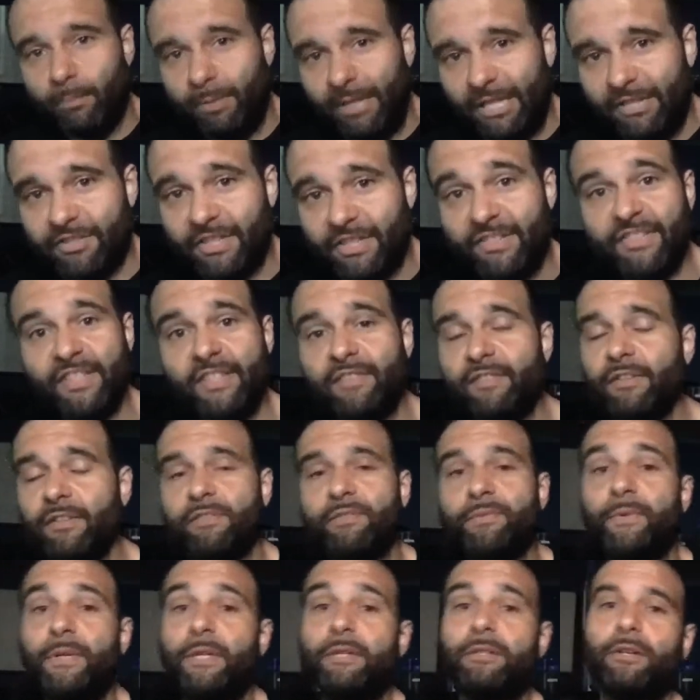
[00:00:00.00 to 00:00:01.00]
they see those
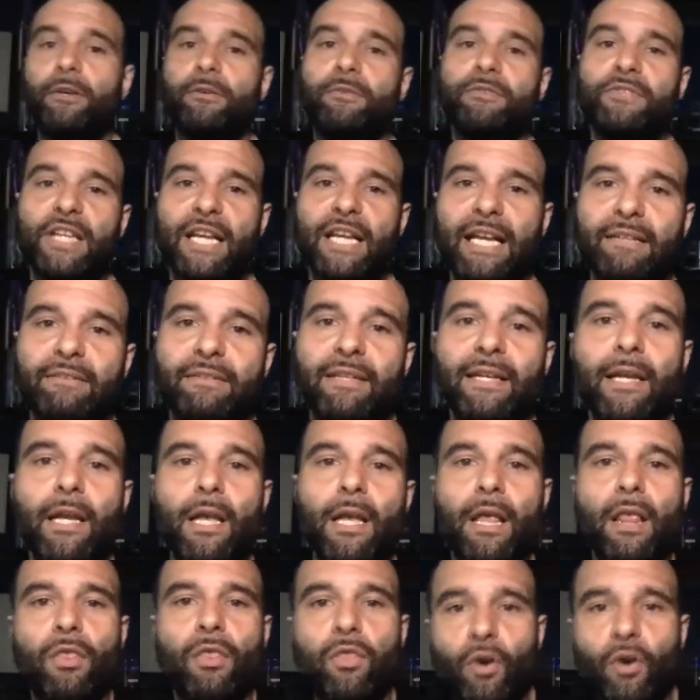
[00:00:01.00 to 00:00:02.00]
photos. And
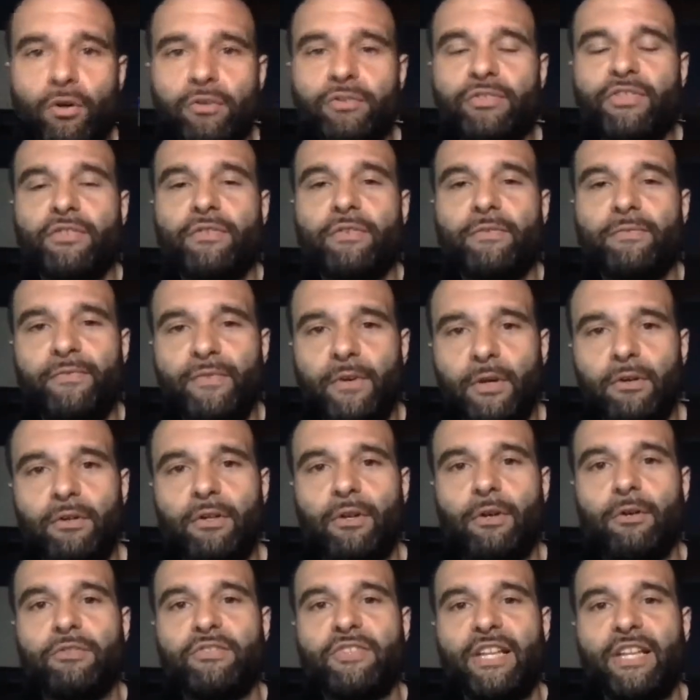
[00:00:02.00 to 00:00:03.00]
those are the
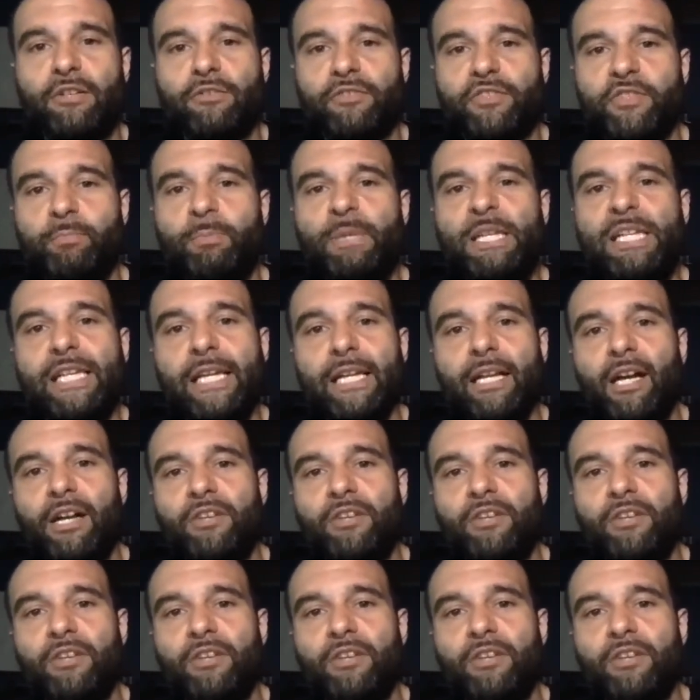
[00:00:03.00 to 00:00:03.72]
photos that are speaking on your